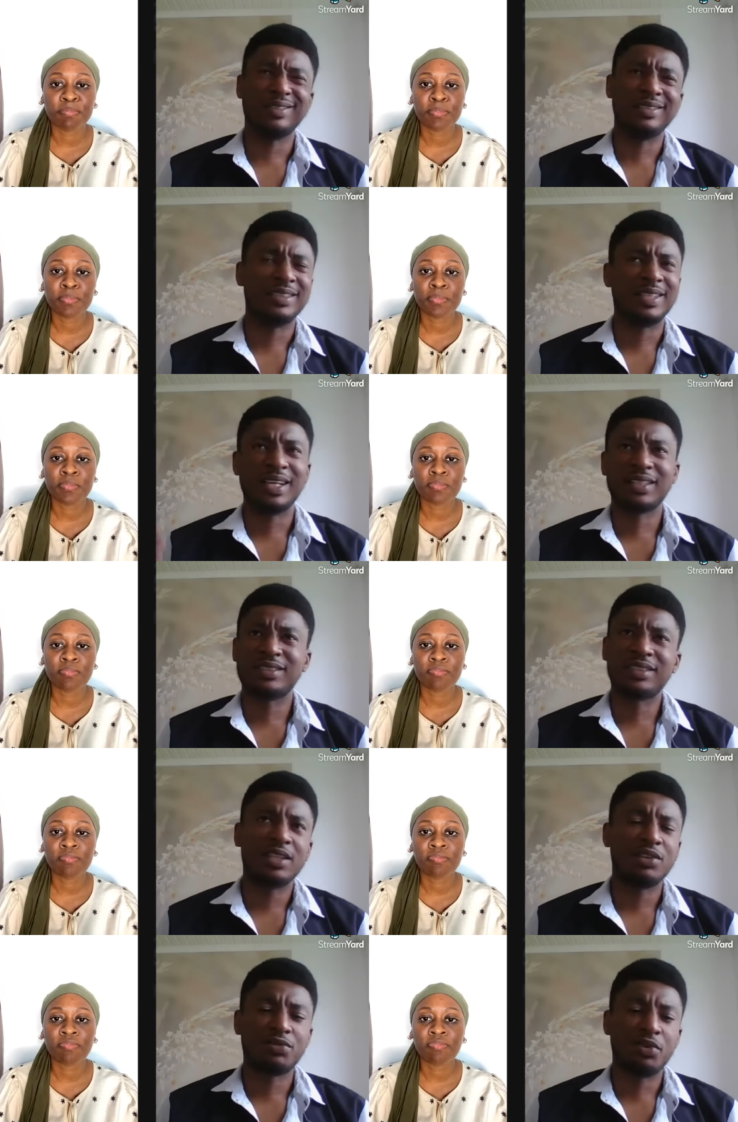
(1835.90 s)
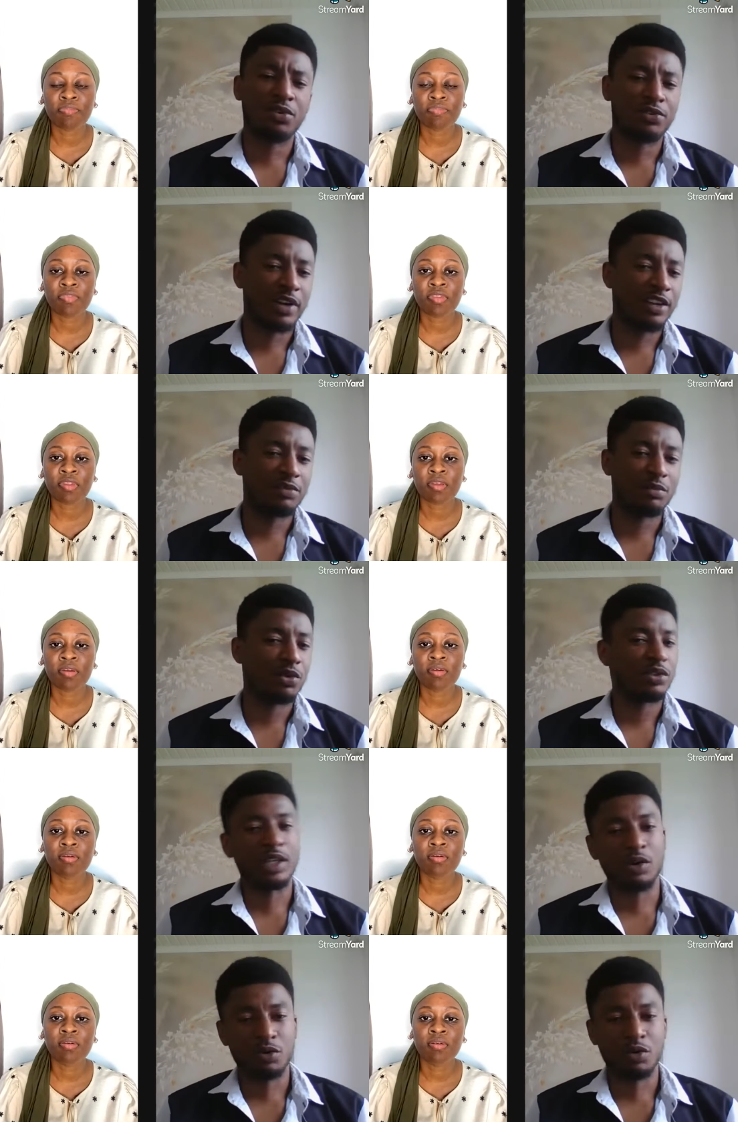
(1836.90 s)
Speaker 1: in the next three, four, five
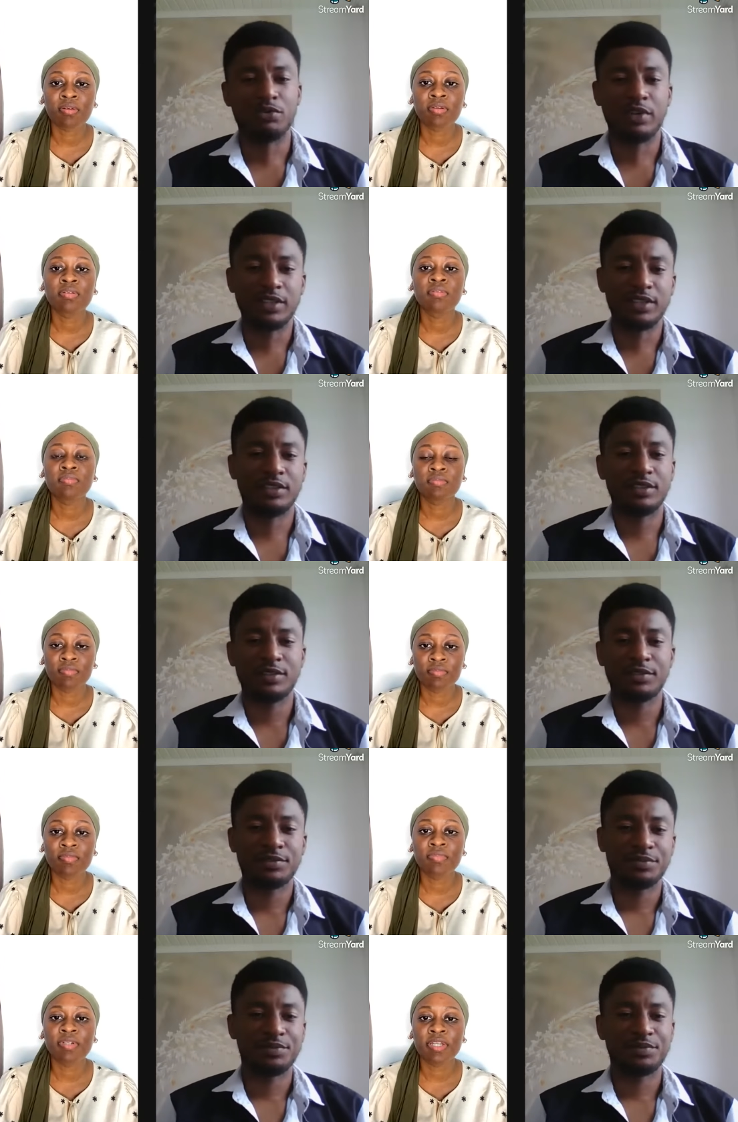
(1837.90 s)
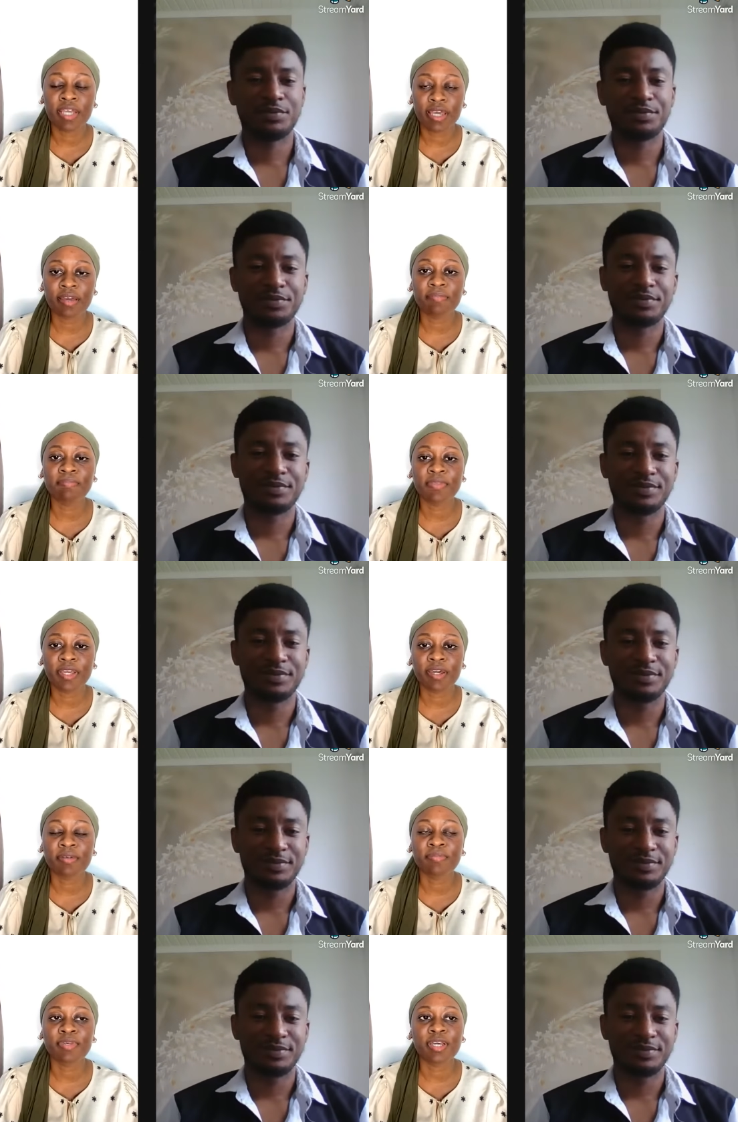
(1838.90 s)
months I'll convert it.
Speaker 2: Yeah,
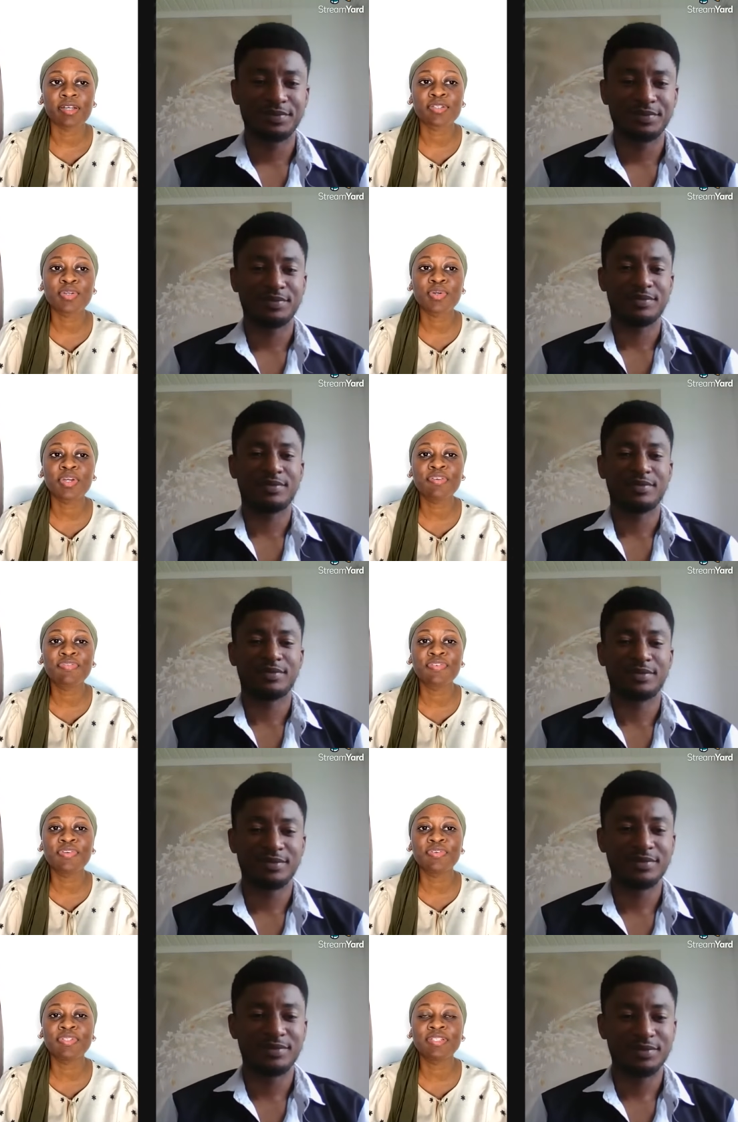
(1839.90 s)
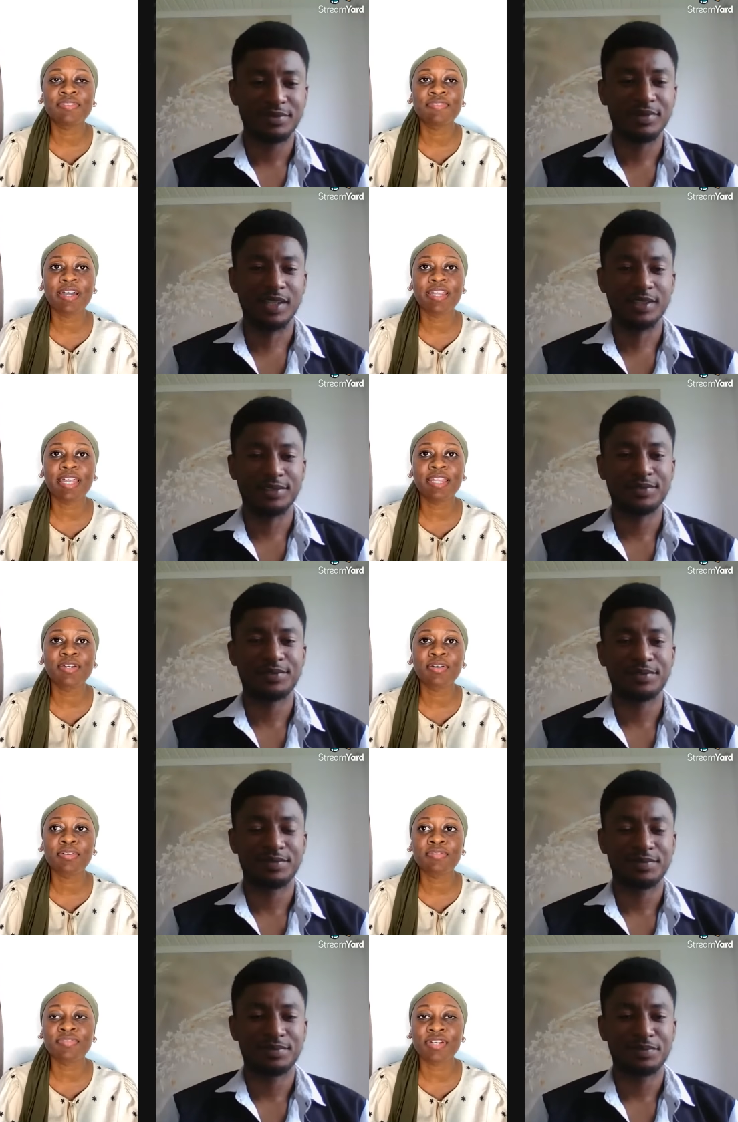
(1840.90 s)
yeah, yeah. So if you finally
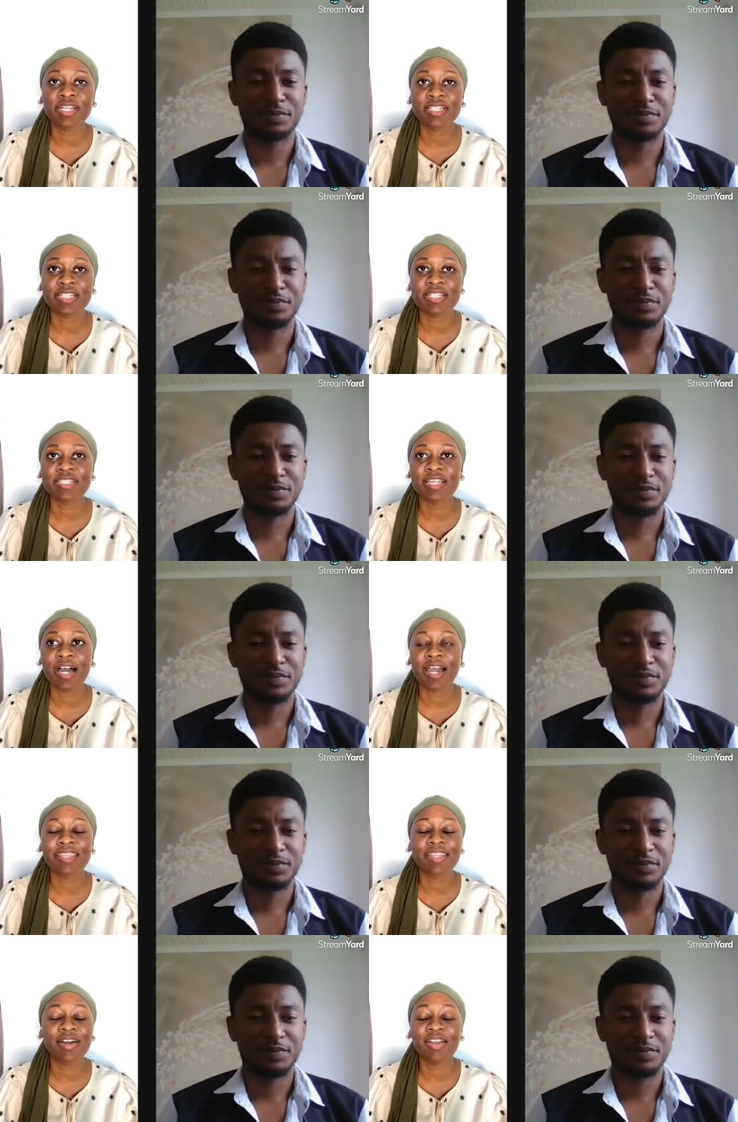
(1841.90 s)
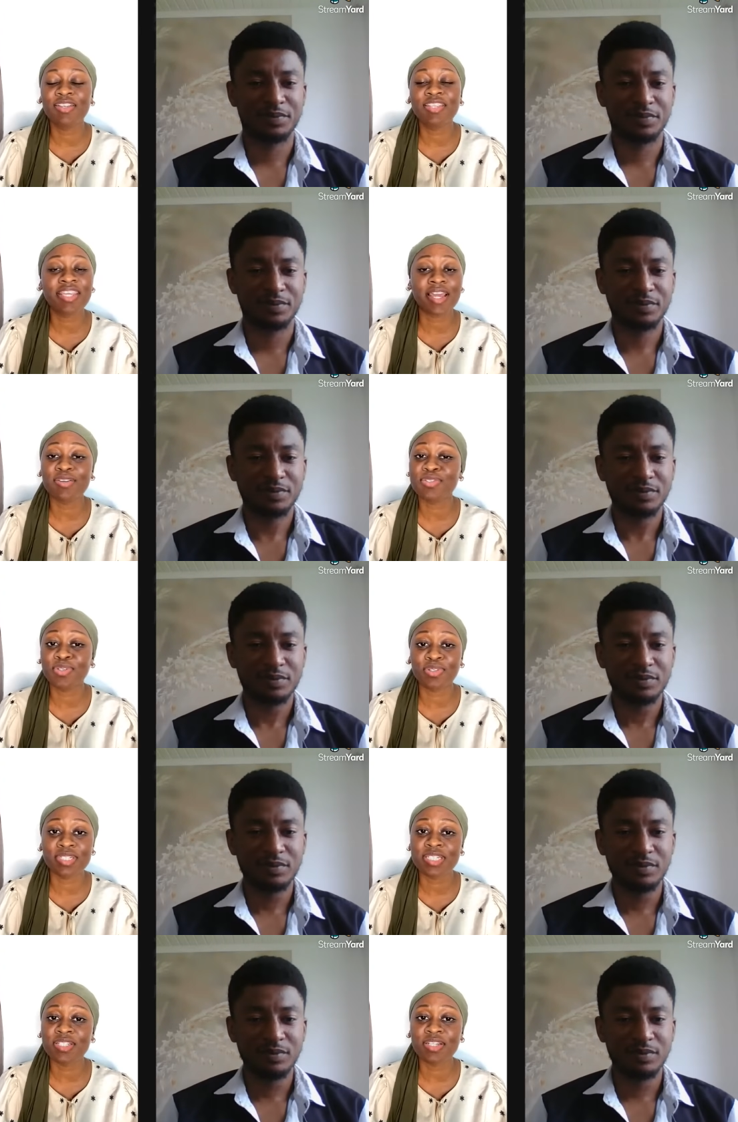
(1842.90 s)
convert it, I think I don't think you're going to
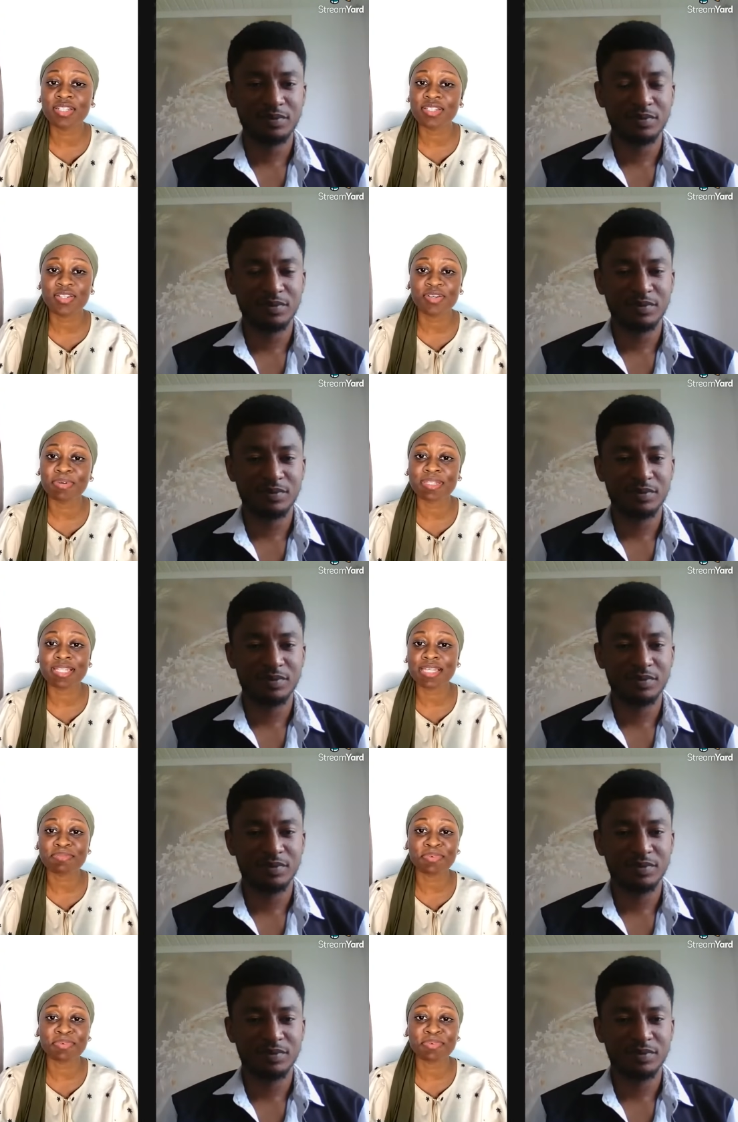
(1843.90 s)
continue this year master's